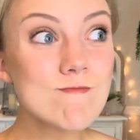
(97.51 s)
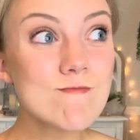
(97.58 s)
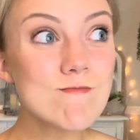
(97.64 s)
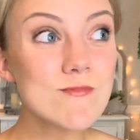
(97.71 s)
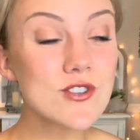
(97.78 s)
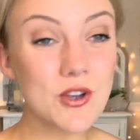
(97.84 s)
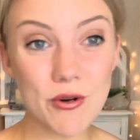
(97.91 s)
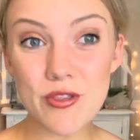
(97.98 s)

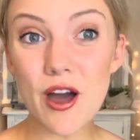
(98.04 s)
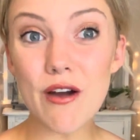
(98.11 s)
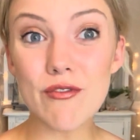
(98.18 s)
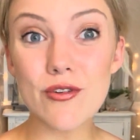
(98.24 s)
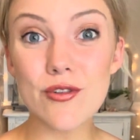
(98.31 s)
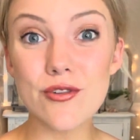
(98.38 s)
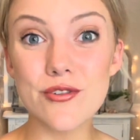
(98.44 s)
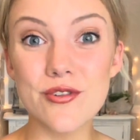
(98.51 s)
So without
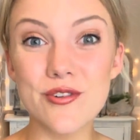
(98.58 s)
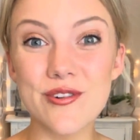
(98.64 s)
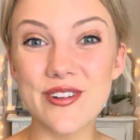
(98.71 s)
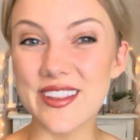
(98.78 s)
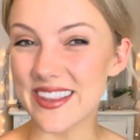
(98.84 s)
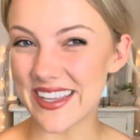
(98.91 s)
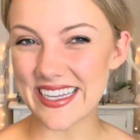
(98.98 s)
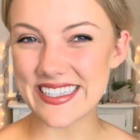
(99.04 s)
further ado,
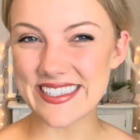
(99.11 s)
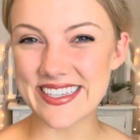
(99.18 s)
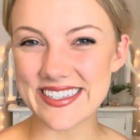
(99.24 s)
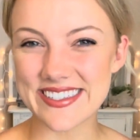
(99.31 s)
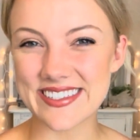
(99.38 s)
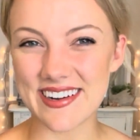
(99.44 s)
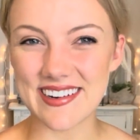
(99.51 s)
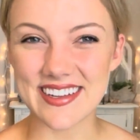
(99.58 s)
let's get
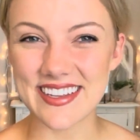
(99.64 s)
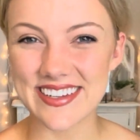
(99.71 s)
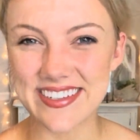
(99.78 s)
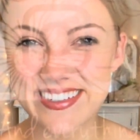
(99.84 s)
started.